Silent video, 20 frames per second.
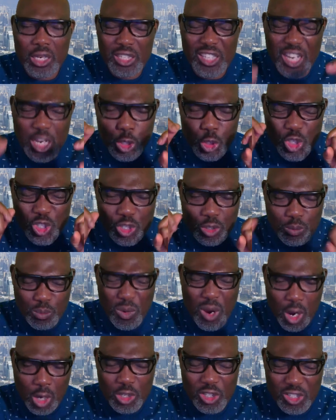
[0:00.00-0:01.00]
this
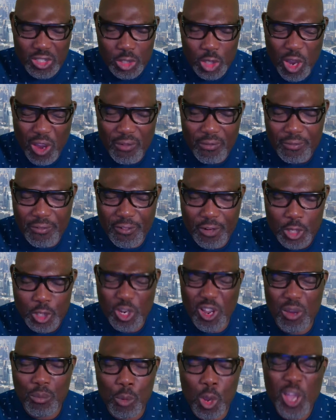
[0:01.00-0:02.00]
month of freedom.